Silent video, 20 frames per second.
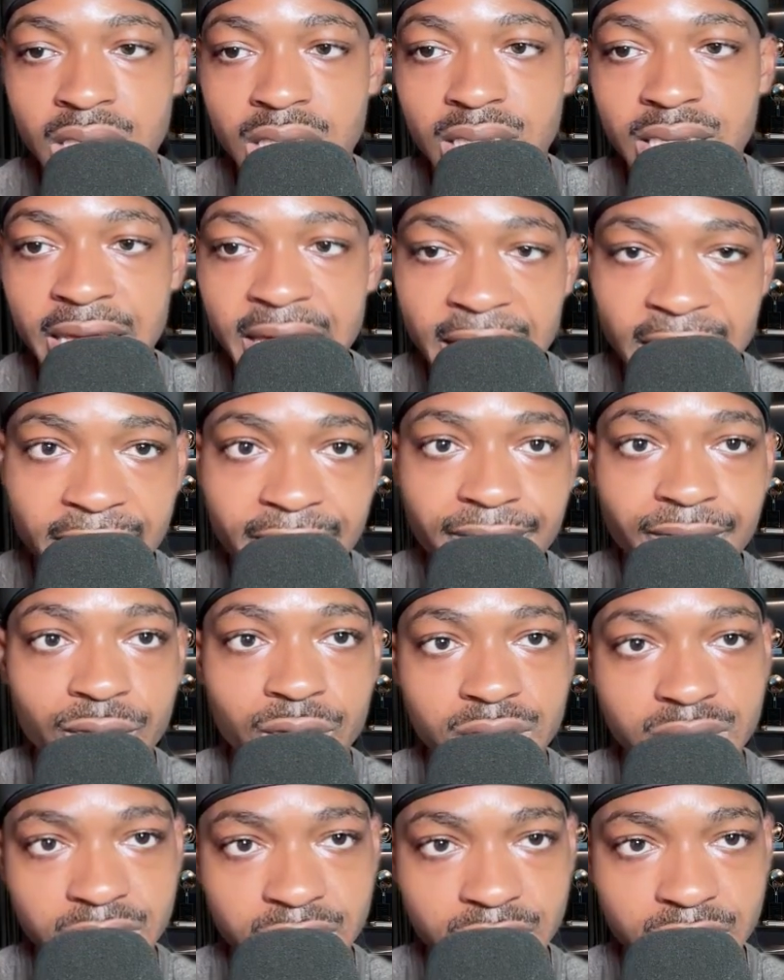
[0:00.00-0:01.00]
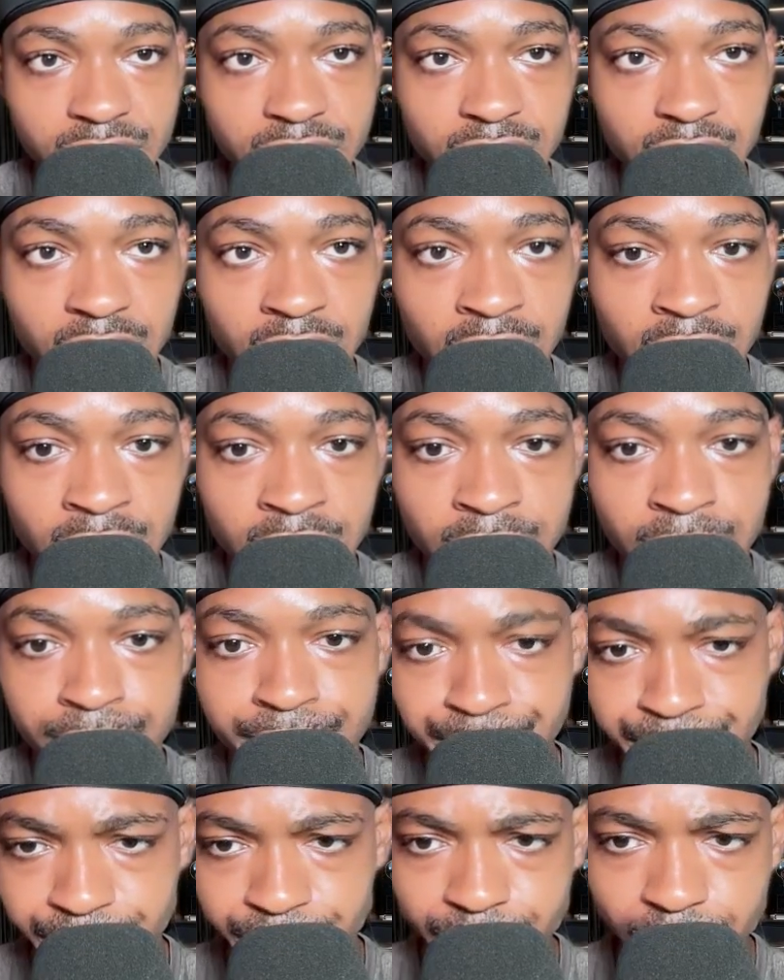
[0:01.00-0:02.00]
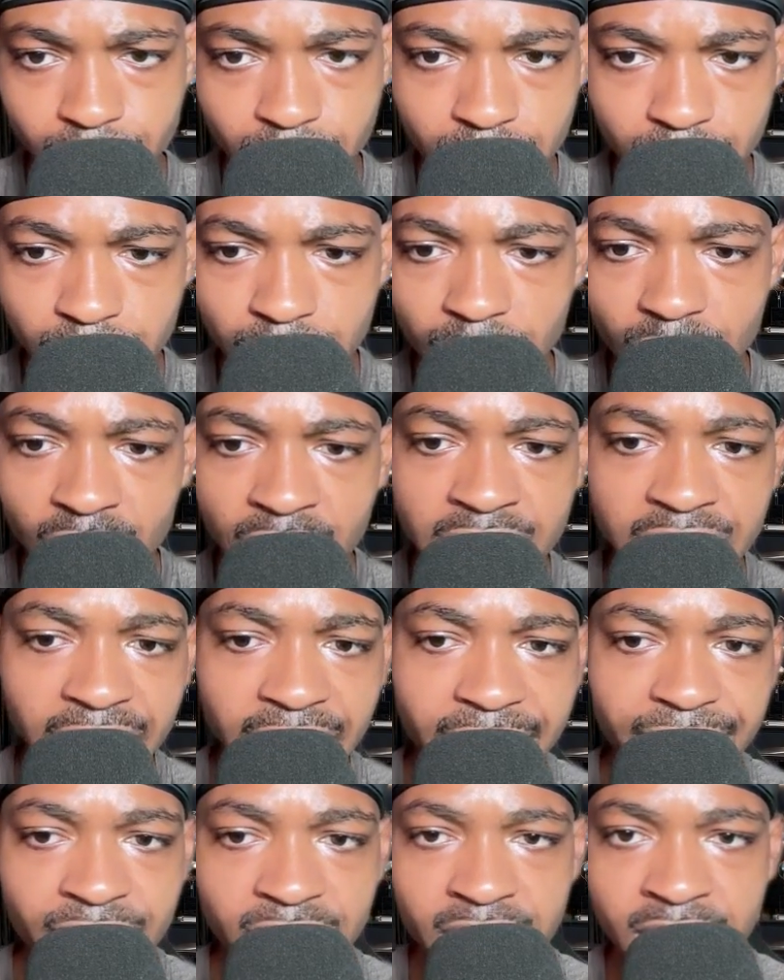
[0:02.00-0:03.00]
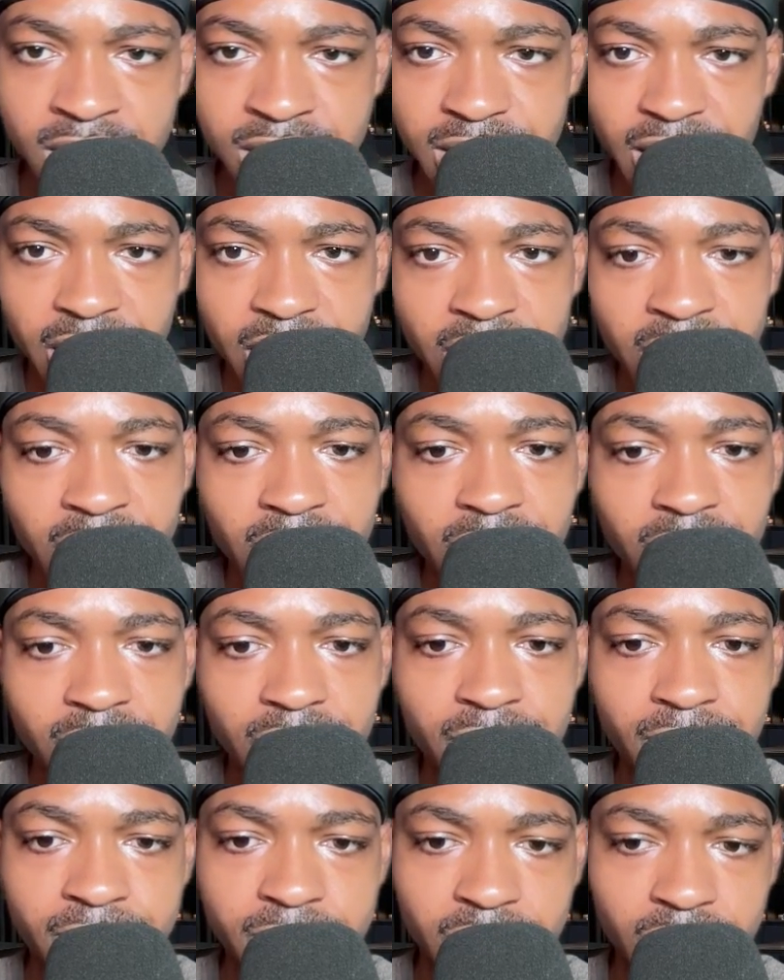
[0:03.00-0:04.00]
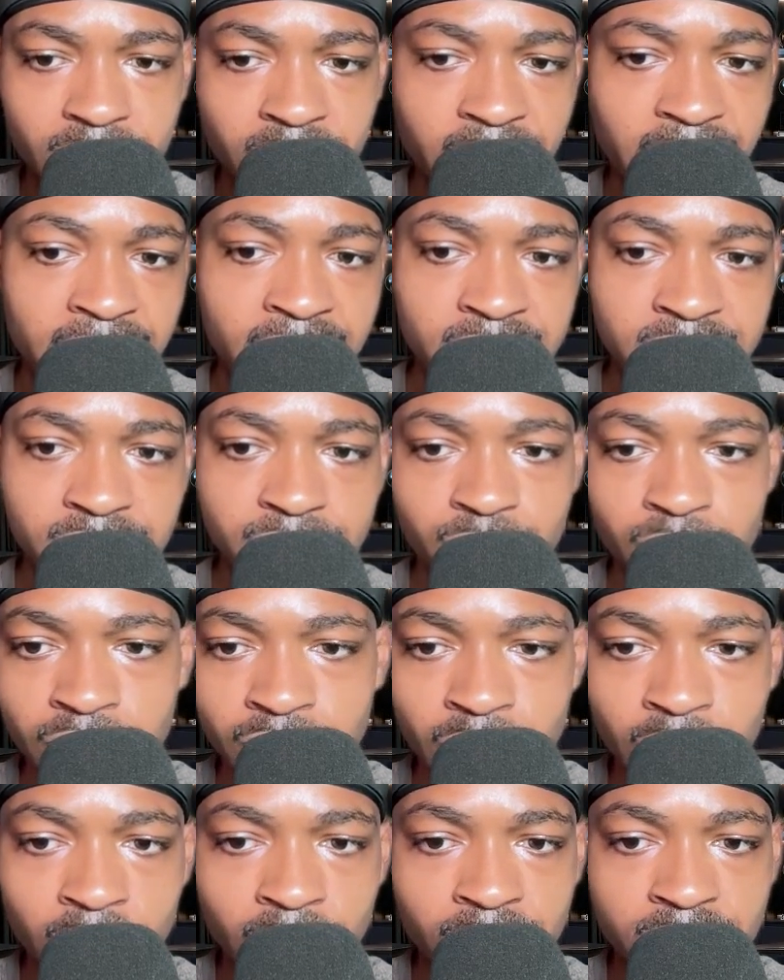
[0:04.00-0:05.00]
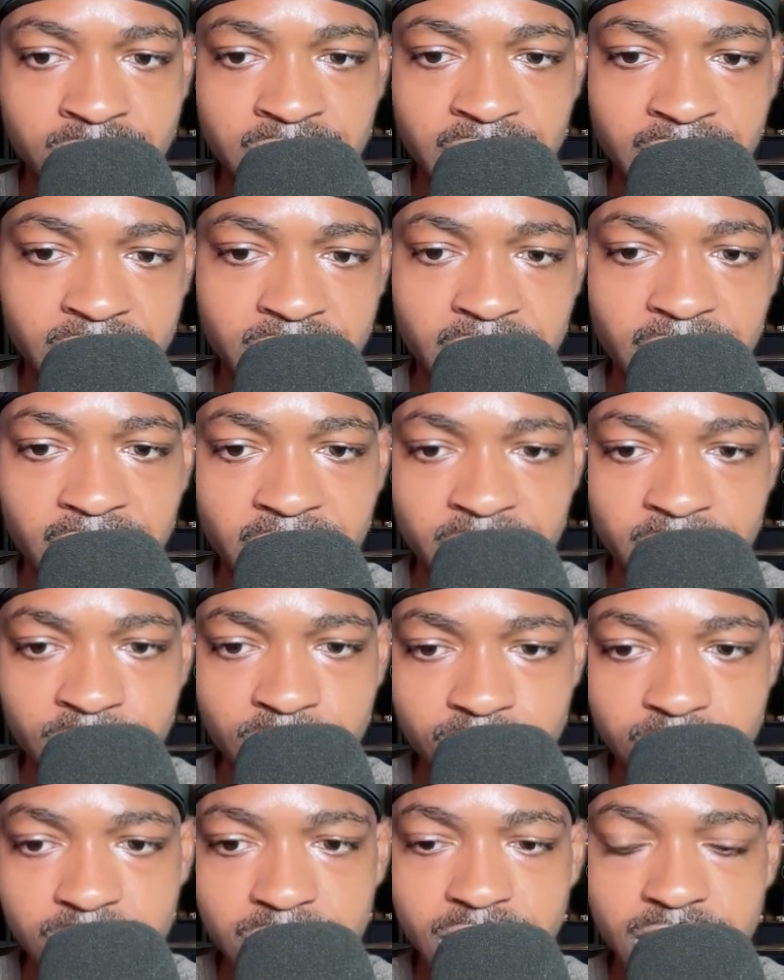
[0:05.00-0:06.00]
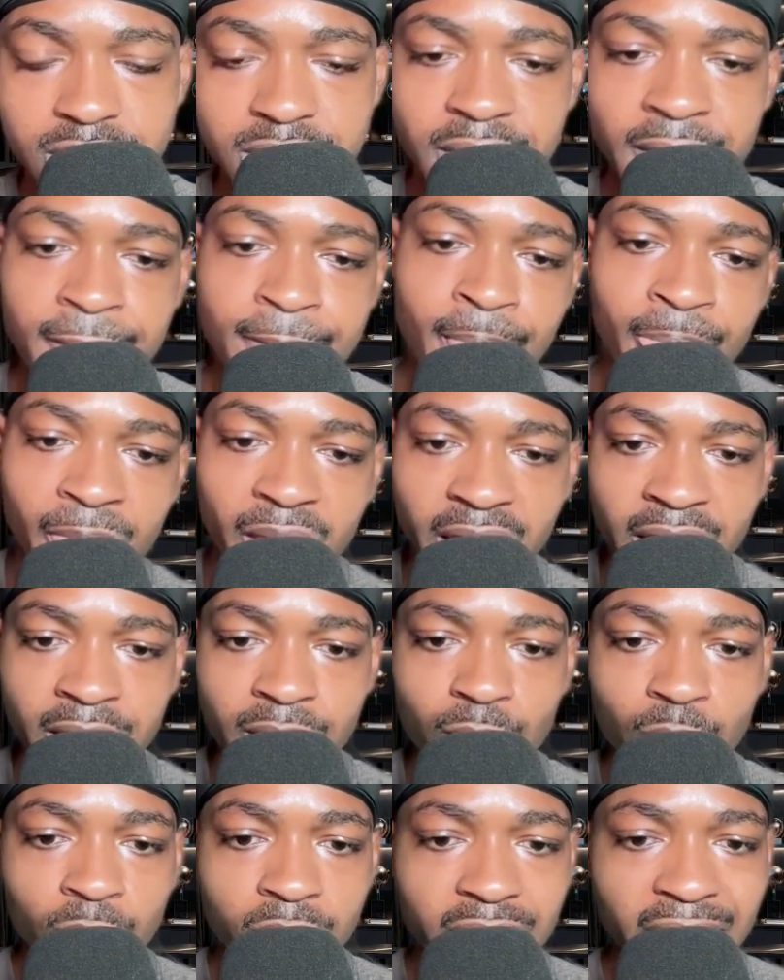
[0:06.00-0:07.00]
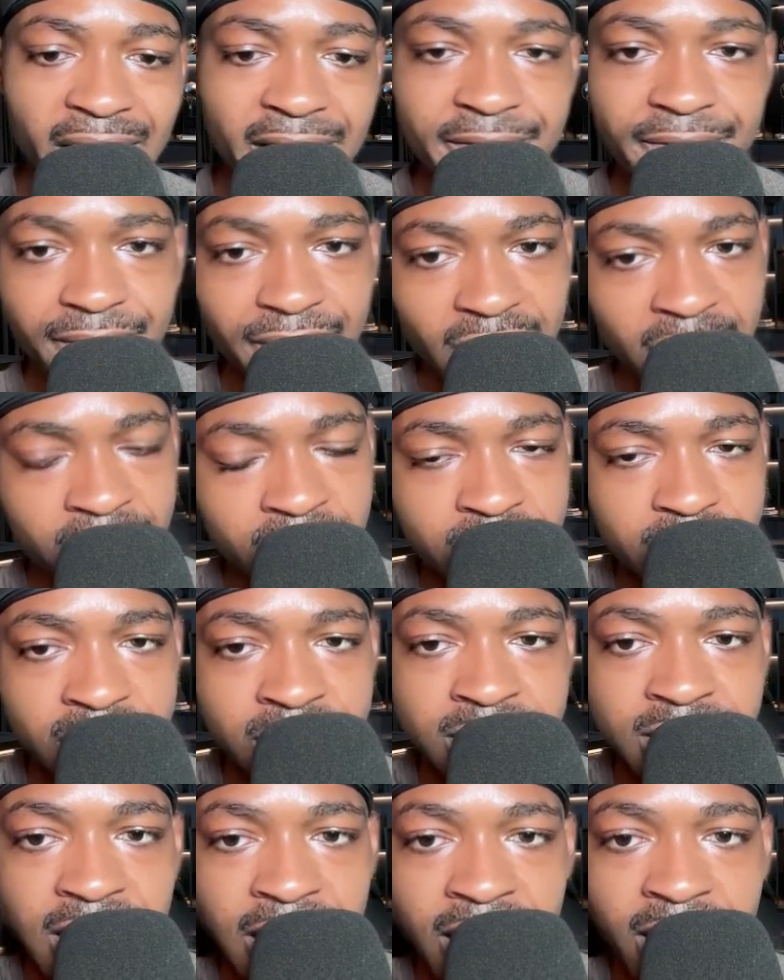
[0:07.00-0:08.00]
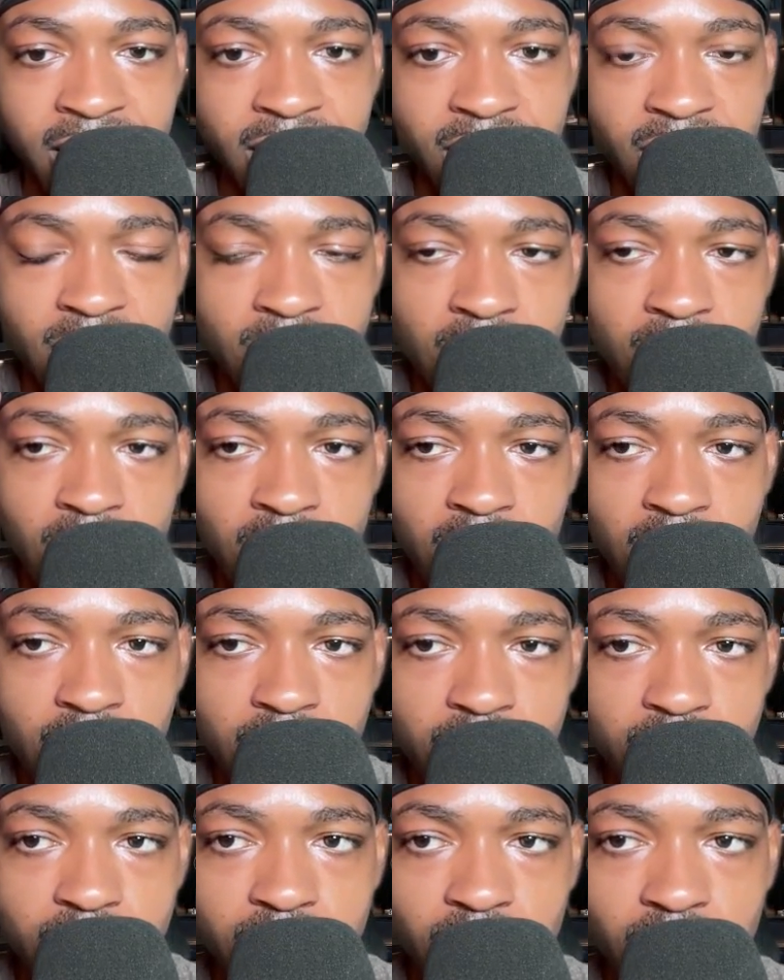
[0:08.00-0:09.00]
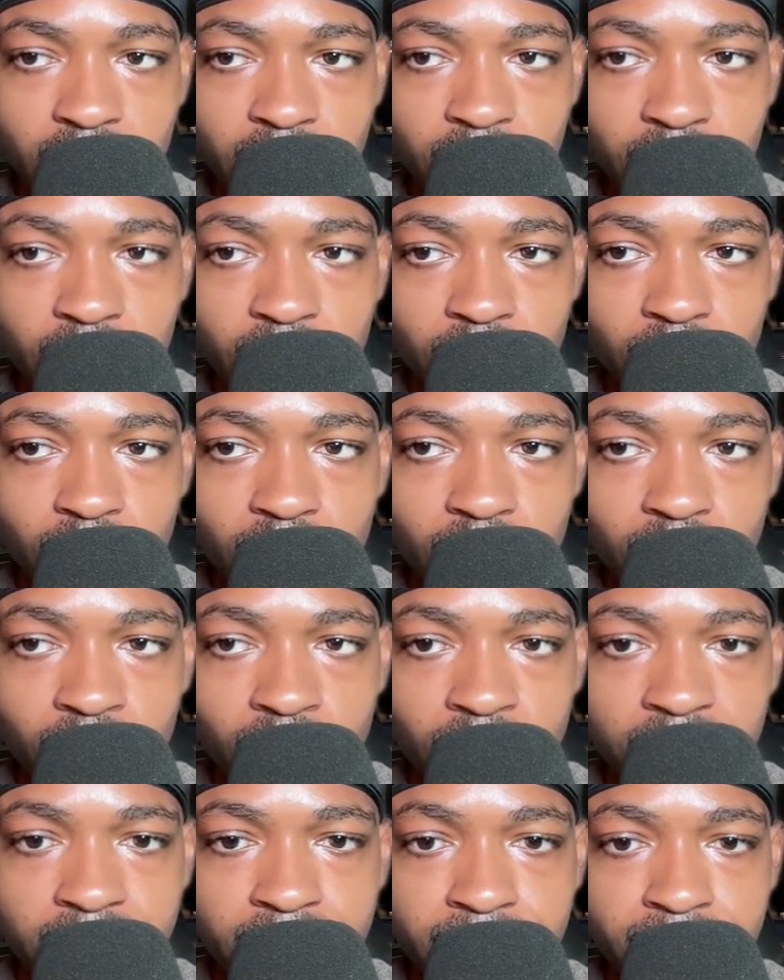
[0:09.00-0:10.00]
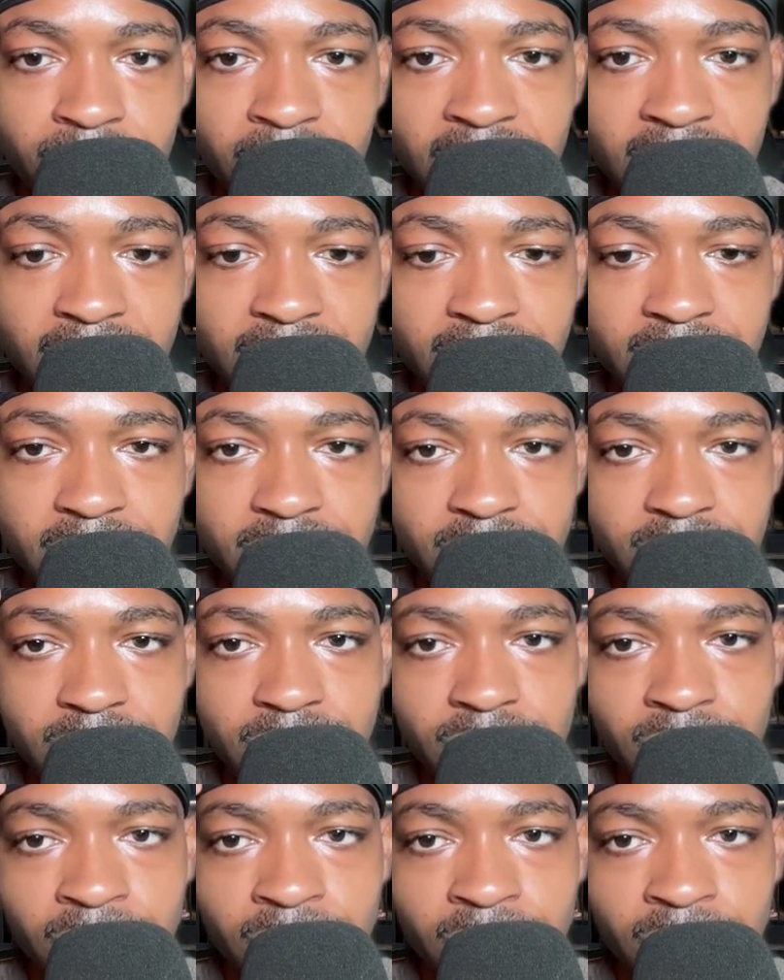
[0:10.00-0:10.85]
they have voices. They have an entire GitHub, so your agent will know exactly how to use this. And what I found is that, when my